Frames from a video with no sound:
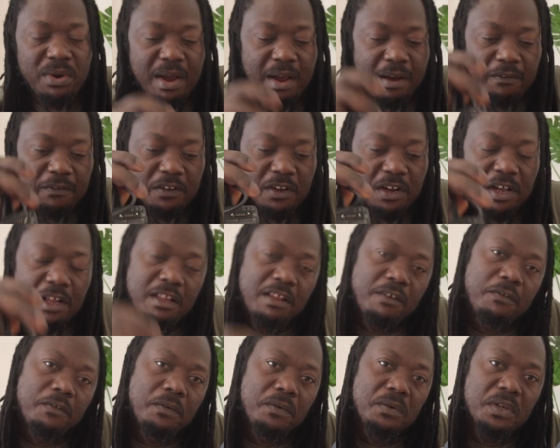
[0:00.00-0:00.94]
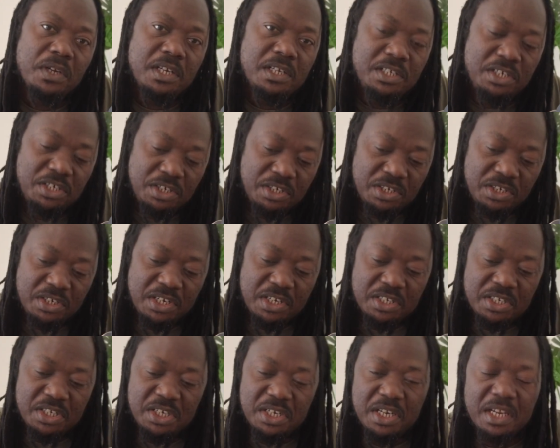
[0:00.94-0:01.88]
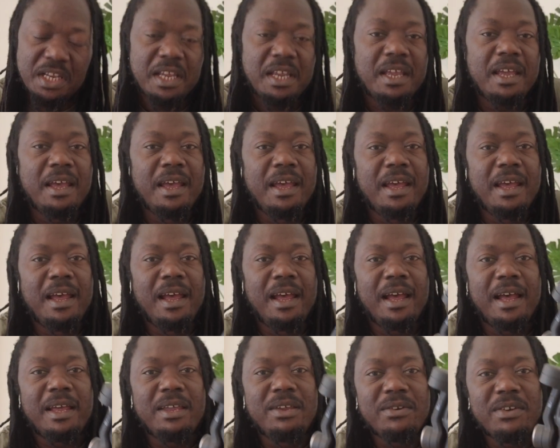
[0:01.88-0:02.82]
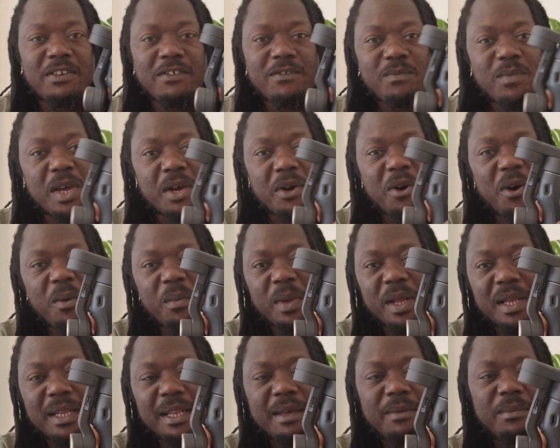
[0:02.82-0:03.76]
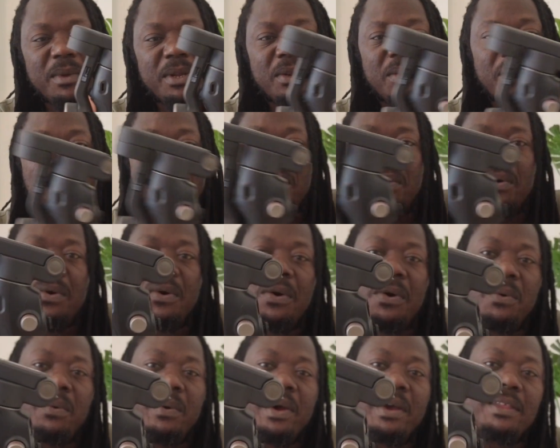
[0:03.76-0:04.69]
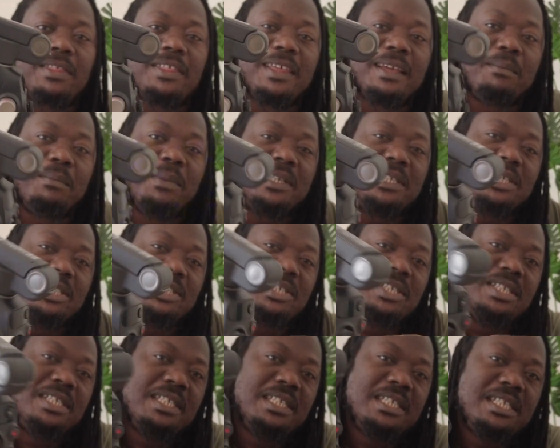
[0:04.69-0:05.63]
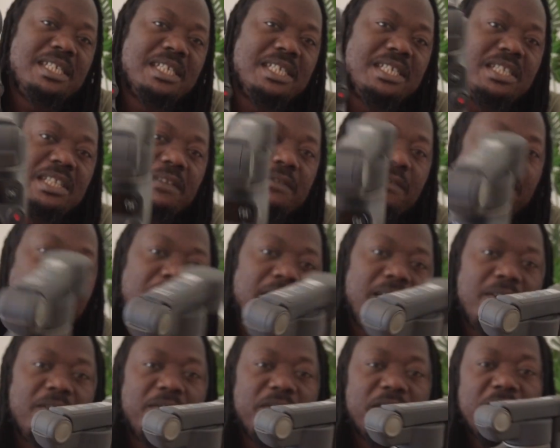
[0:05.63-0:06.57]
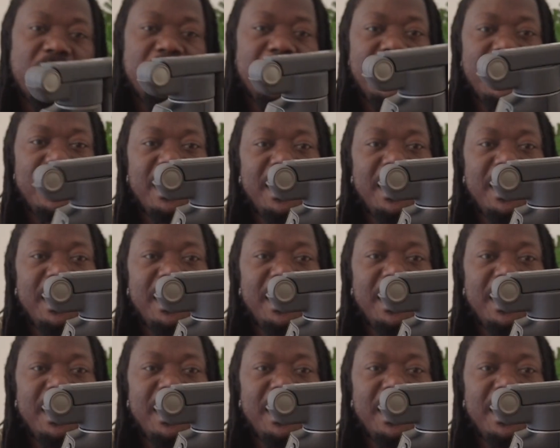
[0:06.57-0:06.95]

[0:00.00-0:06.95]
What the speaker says: after the footages and see. You give me a comment, let me know what you think. But this is just the feel of it.